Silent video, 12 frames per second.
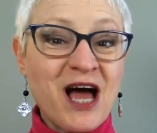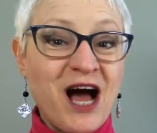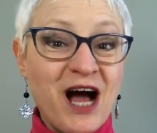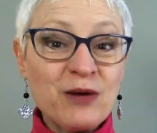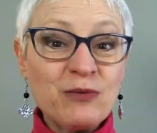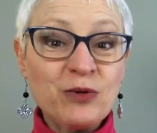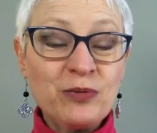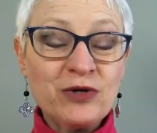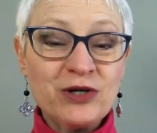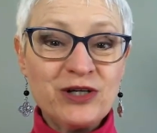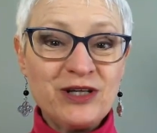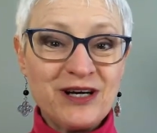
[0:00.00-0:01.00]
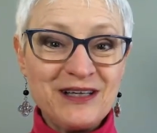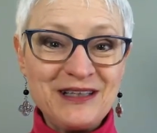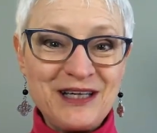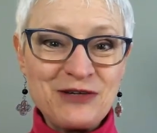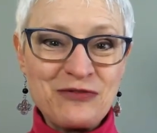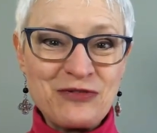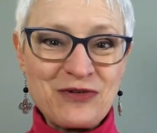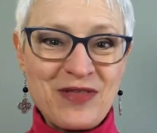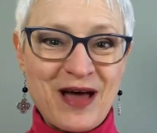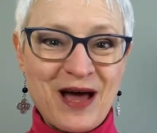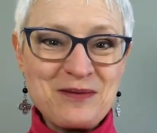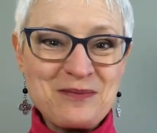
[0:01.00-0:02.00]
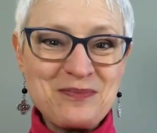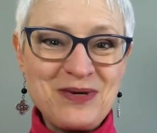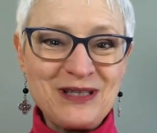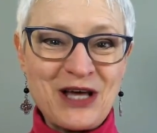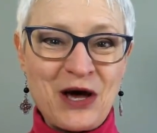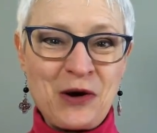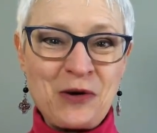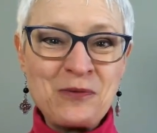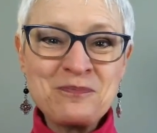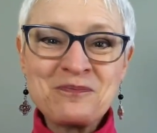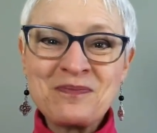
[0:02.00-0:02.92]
I will put a link for that below.